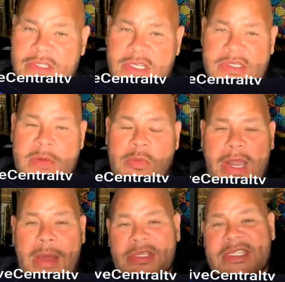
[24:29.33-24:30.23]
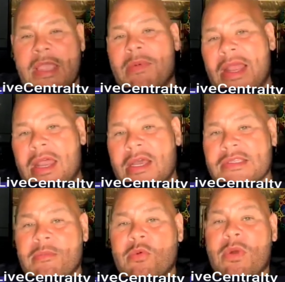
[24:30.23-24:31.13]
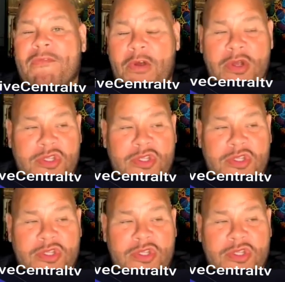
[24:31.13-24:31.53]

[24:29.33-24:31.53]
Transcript: because what I'm gonna say right now is I'm gonna refer